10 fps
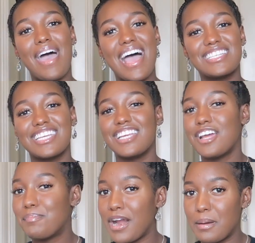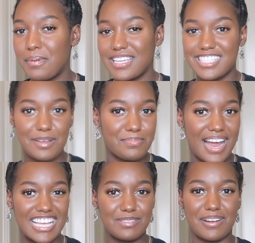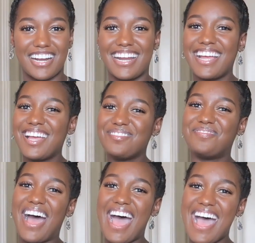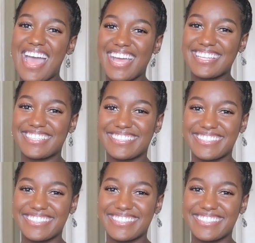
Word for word: Passion, purpose, prosper. Bye.